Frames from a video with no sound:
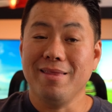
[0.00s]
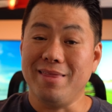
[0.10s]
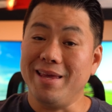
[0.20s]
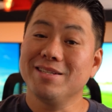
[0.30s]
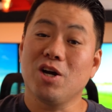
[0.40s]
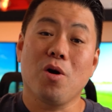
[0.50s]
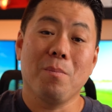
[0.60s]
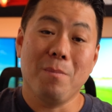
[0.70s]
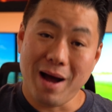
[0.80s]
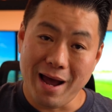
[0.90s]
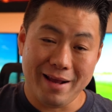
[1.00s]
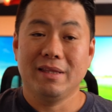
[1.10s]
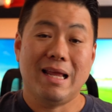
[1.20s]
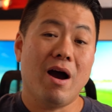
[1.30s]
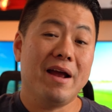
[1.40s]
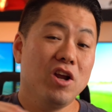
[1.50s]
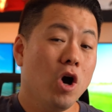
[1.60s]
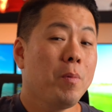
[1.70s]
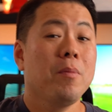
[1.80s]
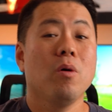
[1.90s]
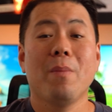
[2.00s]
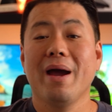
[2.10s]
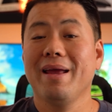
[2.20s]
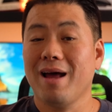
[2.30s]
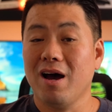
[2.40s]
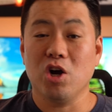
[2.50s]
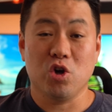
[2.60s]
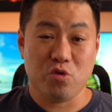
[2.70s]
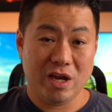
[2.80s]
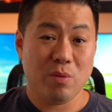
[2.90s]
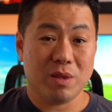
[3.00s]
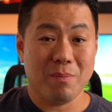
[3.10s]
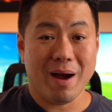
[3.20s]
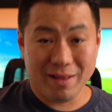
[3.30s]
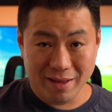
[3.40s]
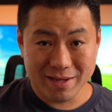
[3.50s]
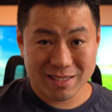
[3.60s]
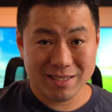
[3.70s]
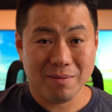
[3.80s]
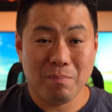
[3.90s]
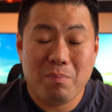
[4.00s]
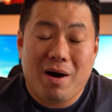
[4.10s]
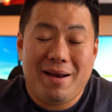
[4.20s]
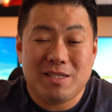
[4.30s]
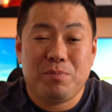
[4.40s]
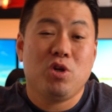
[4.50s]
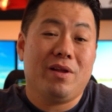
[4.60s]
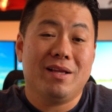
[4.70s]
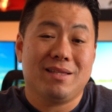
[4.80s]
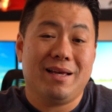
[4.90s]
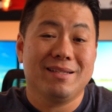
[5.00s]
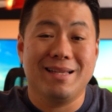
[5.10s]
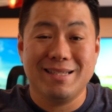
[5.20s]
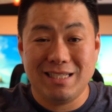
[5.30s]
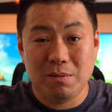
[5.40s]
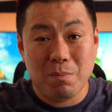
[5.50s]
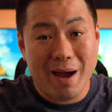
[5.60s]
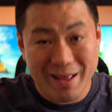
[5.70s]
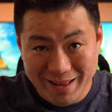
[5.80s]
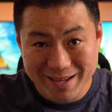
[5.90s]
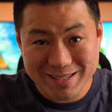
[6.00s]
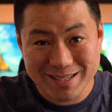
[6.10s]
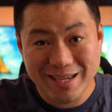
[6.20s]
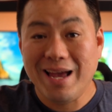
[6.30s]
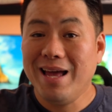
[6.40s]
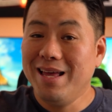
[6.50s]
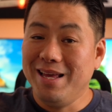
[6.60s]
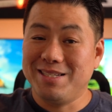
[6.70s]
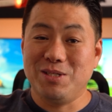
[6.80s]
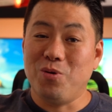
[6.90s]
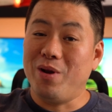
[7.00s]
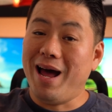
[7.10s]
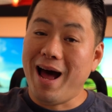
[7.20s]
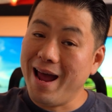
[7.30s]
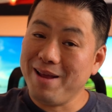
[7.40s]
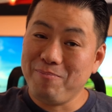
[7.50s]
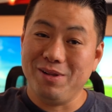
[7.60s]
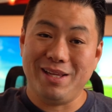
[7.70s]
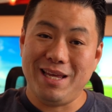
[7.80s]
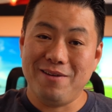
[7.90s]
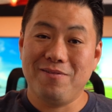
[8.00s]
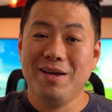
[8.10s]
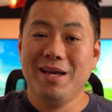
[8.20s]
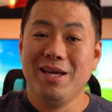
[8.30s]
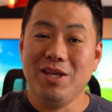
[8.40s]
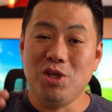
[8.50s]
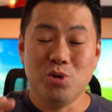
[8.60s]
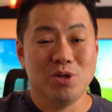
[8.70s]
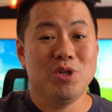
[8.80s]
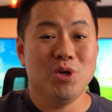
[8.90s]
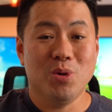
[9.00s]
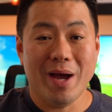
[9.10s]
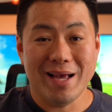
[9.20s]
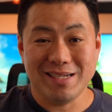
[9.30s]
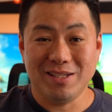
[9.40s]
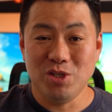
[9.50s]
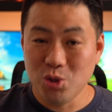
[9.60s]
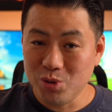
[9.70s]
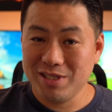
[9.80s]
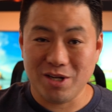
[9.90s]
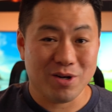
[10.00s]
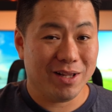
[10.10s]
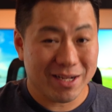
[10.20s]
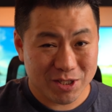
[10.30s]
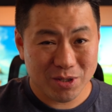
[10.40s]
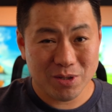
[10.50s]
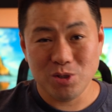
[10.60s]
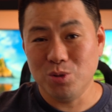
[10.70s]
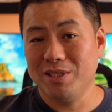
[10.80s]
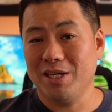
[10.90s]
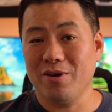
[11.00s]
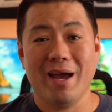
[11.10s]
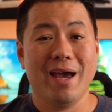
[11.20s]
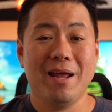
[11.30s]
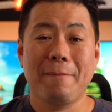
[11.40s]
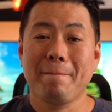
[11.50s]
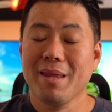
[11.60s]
These are mine. Now, I know people might not agree with my lists, but that's the beauty of this thing, is that this is my list. This is what I believe you should do as a new sneaker collector, a new sneakerhead.